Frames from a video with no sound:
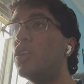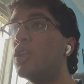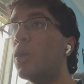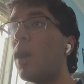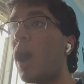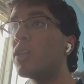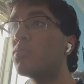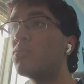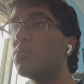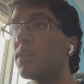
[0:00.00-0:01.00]
know how
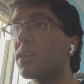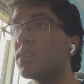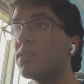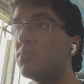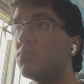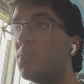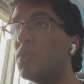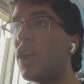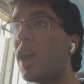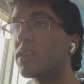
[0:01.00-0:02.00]
to like
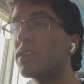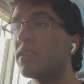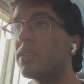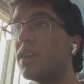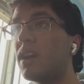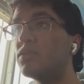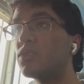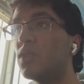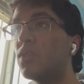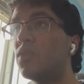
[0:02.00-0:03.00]
prepare adequately in high
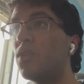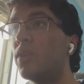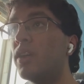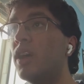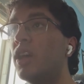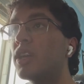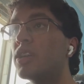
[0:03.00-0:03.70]
school for mm-hmm.